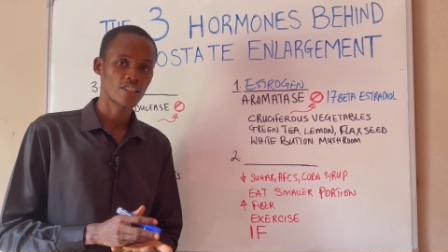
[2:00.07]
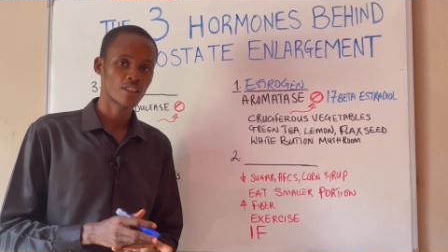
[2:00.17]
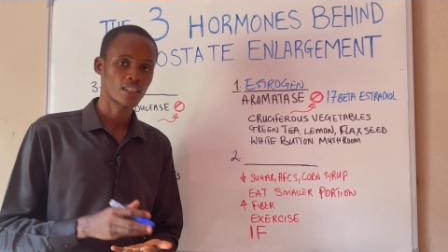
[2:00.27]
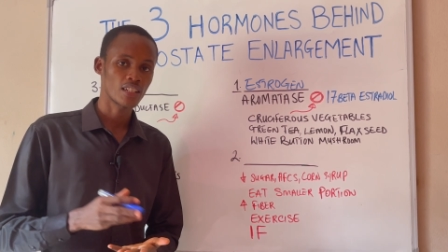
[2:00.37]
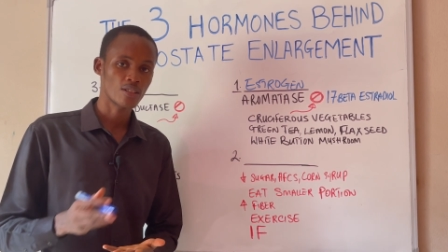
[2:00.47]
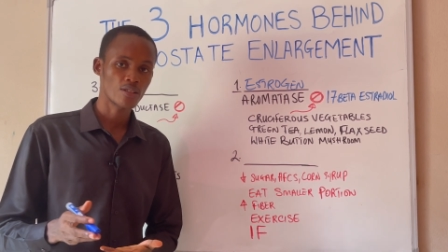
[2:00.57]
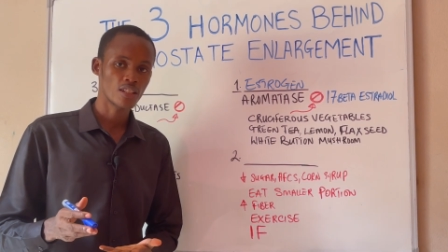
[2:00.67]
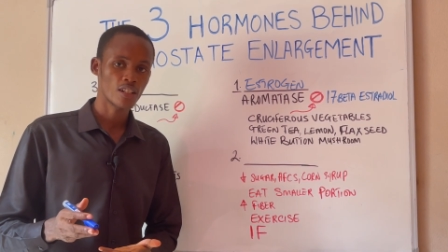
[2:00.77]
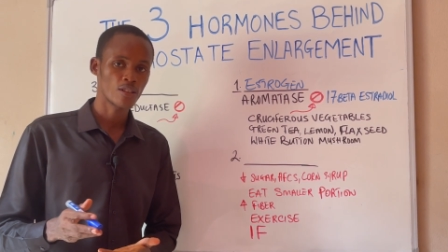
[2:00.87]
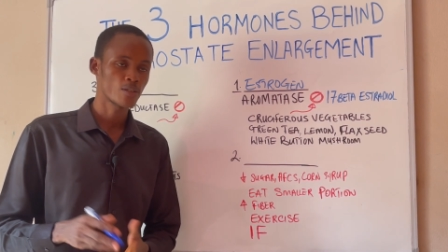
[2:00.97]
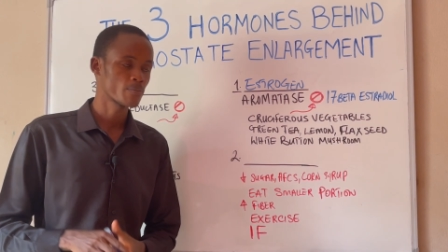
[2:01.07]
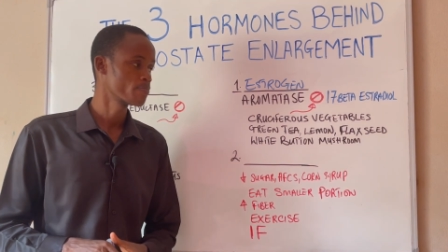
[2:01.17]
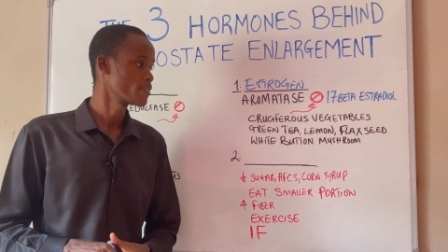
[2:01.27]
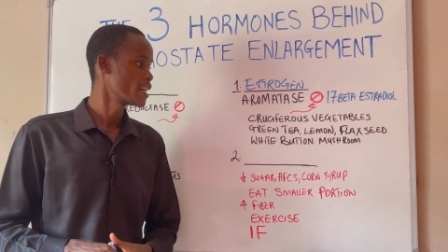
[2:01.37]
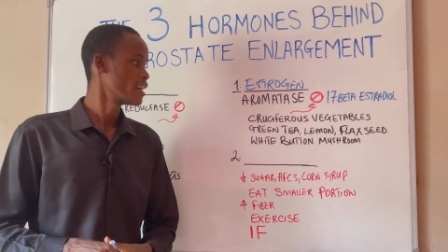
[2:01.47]
your testosterone
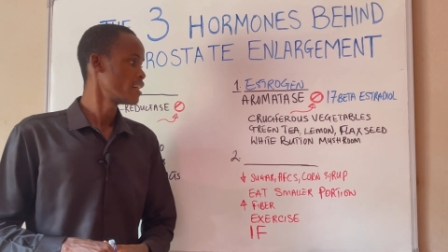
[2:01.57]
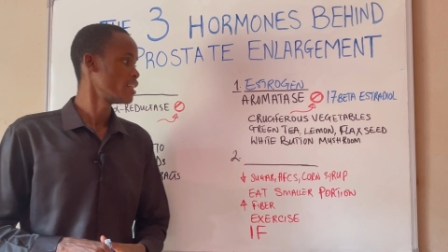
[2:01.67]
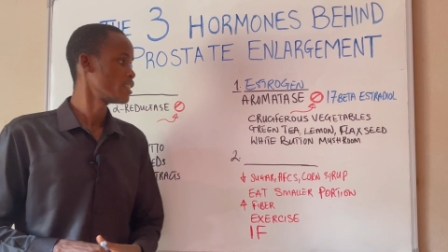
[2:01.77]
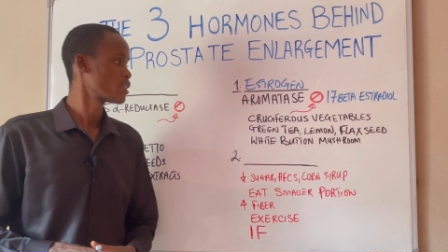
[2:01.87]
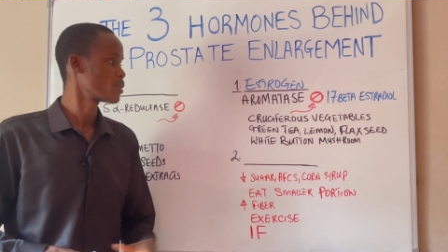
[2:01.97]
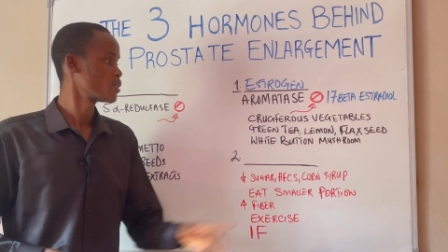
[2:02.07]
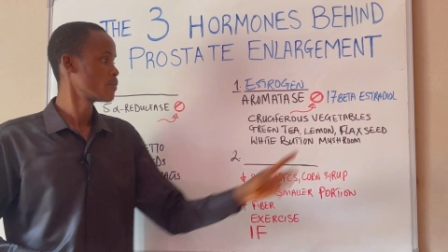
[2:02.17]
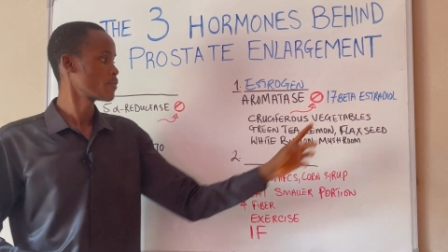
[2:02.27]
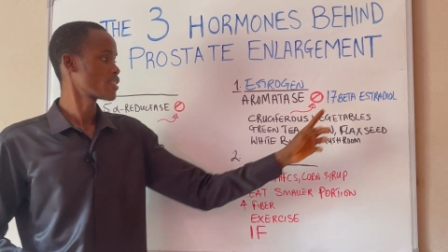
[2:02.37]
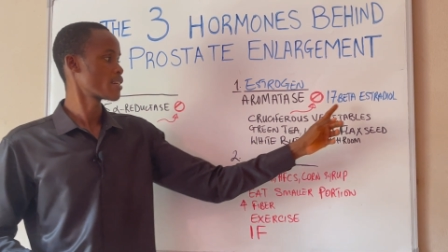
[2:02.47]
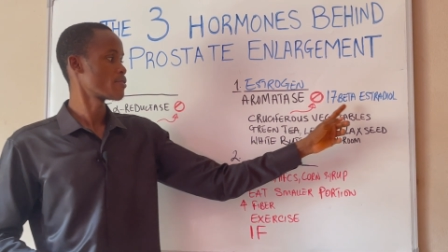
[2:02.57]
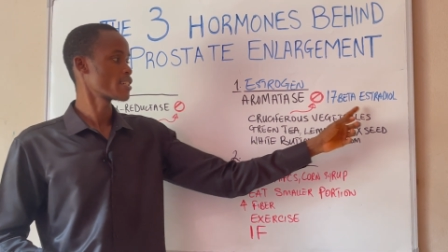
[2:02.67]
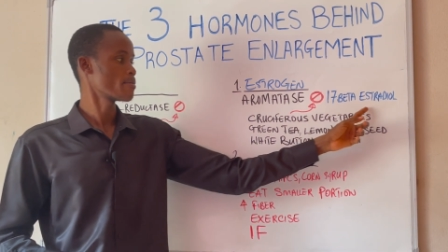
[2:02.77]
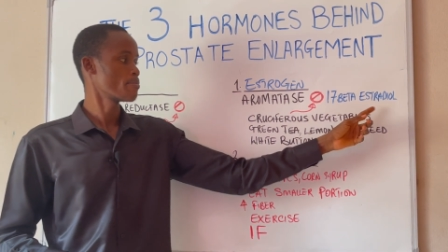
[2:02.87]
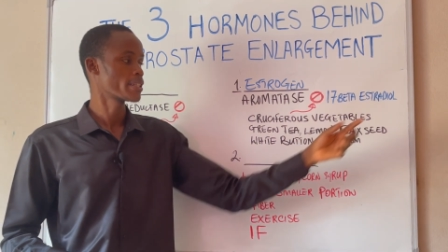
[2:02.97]
into
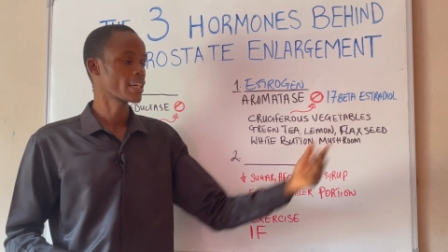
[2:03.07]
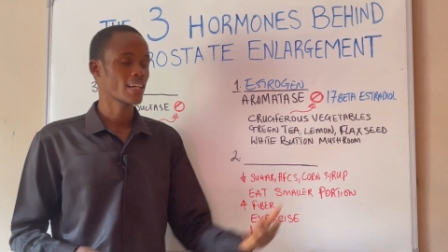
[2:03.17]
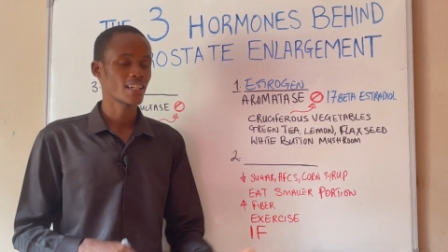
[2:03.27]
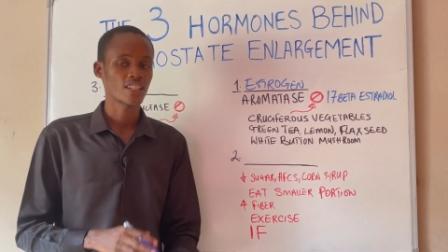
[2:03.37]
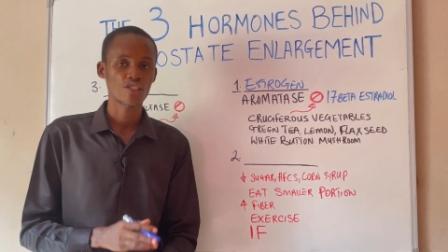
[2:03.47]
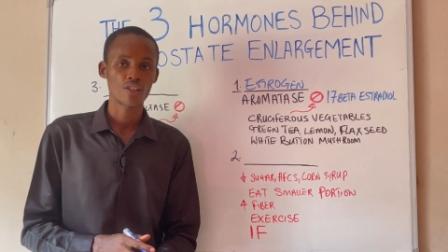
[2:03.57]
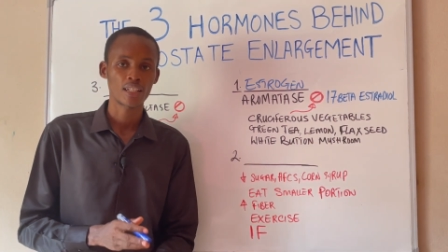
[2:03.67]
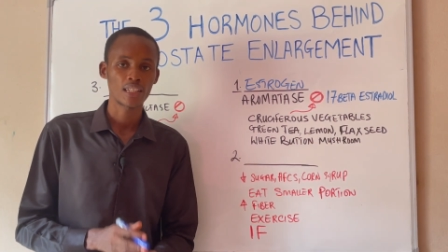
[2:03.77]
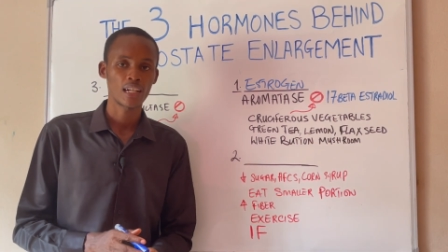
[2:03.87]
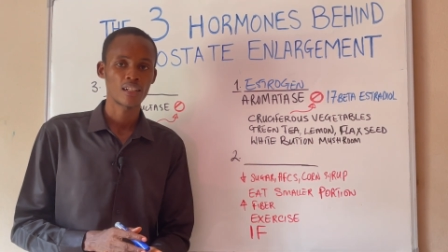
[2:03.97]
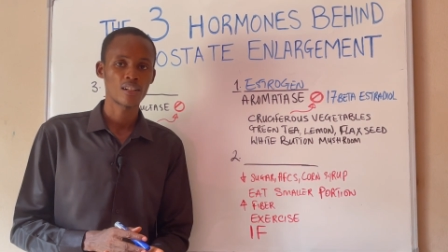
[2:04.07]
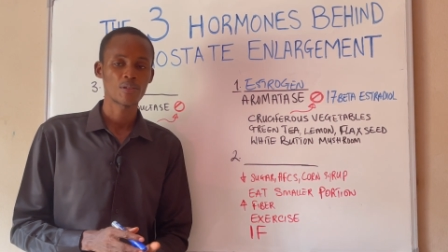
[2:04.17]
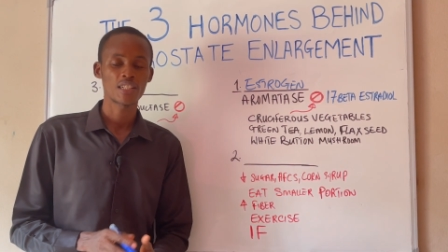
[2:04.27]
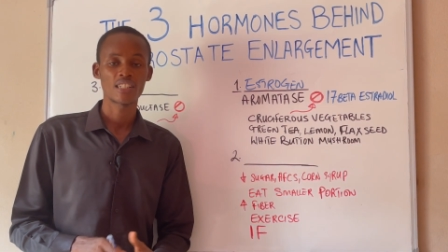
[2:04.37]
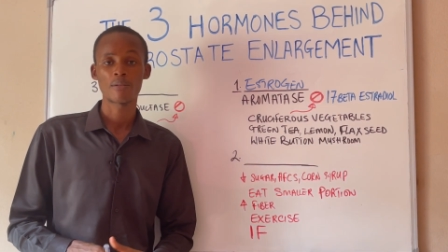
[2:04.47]
seventeen beta estradiol,
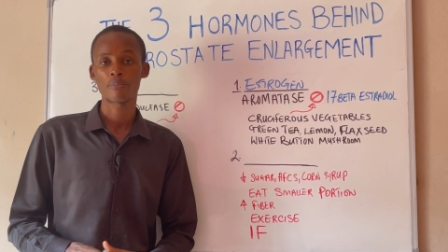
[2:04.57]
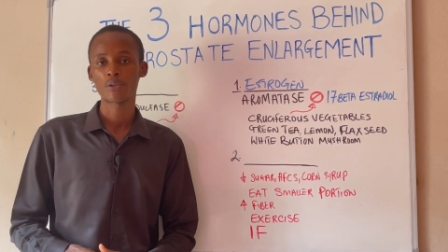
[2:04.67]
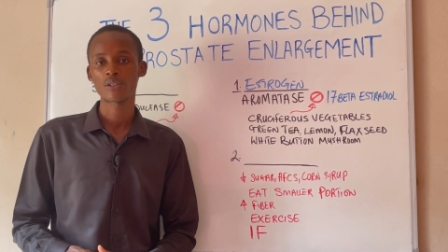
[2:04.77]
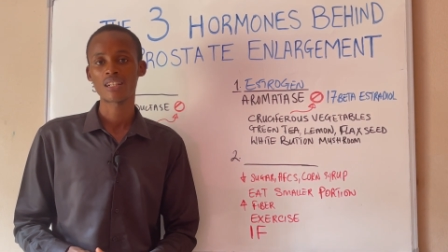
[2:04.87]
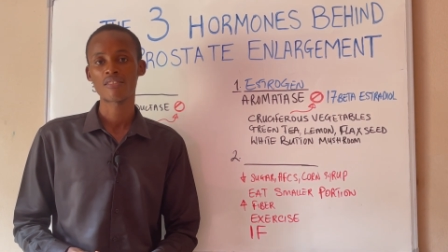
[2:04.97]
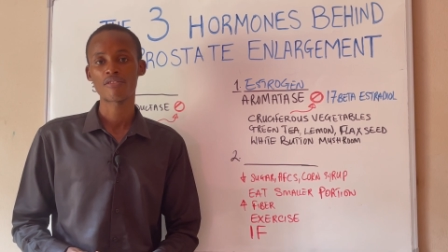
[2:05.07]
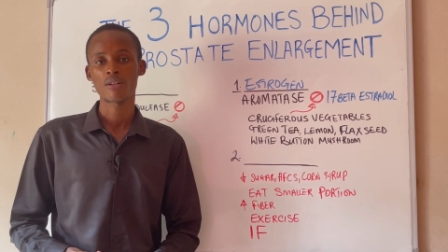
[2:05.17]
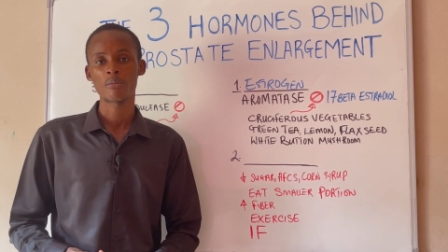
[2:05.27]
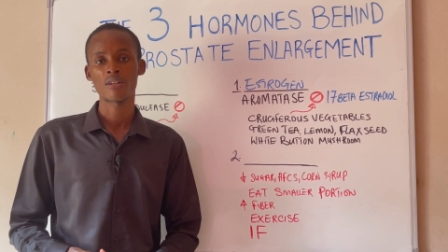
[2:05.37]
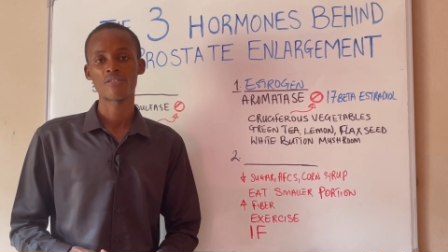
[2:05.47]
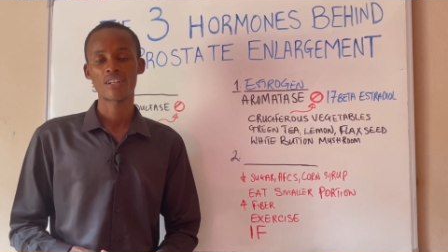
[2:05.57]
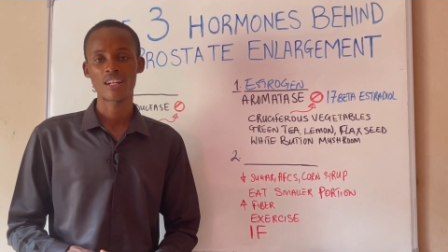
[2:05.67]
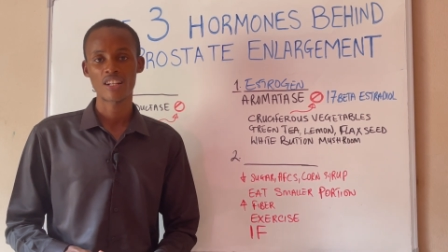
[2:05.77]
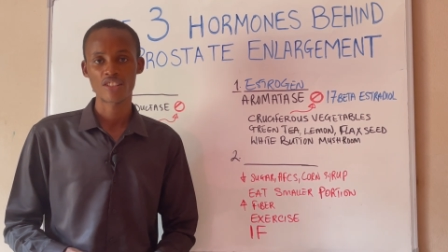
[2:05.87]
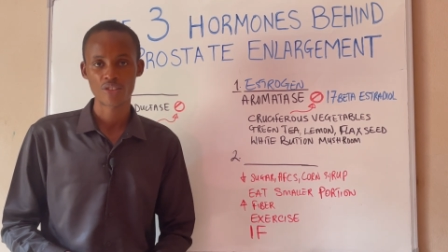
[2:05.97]
which is the potent form of
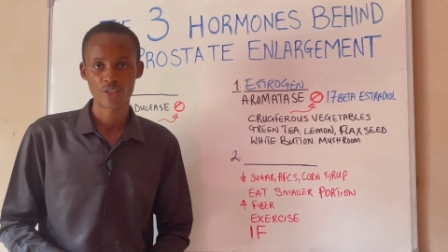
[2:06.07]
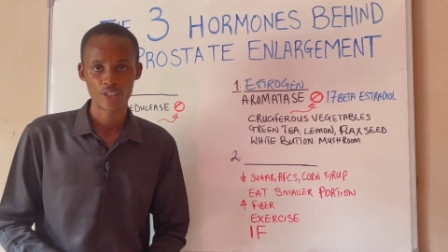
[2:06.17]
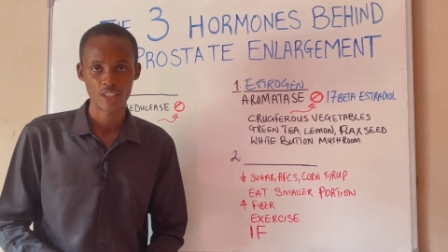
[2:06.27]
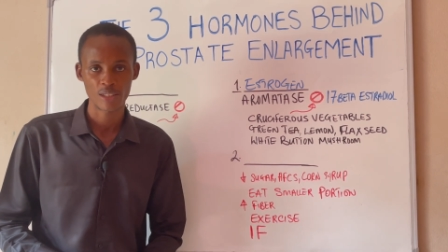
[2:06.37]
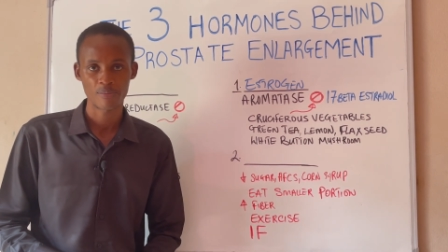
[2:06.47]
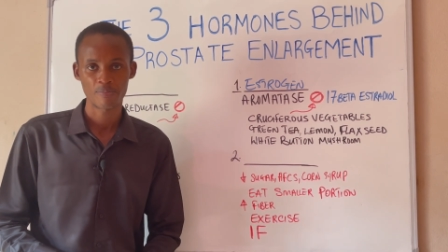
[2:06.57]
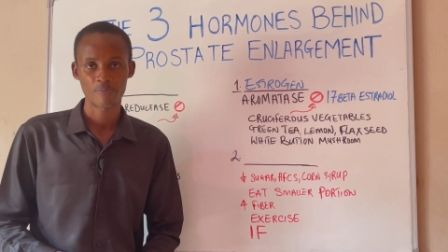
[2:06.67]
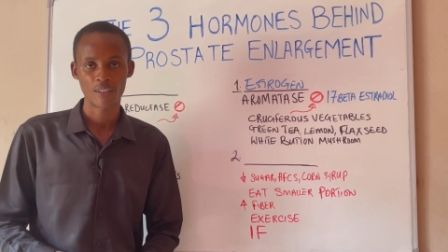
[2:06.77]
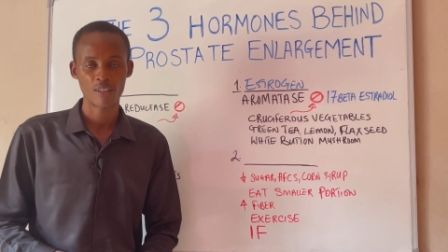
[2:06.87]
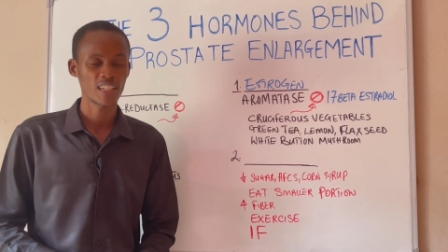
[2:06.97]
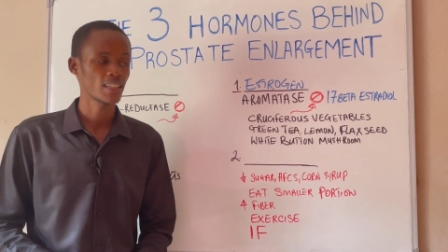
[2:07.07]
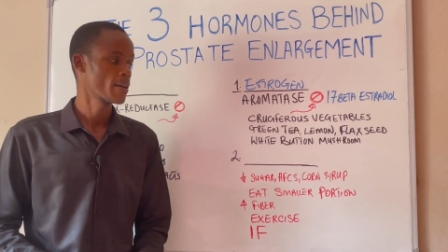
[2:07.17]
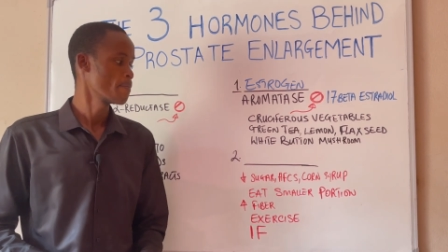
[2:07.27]
estrogen. All right.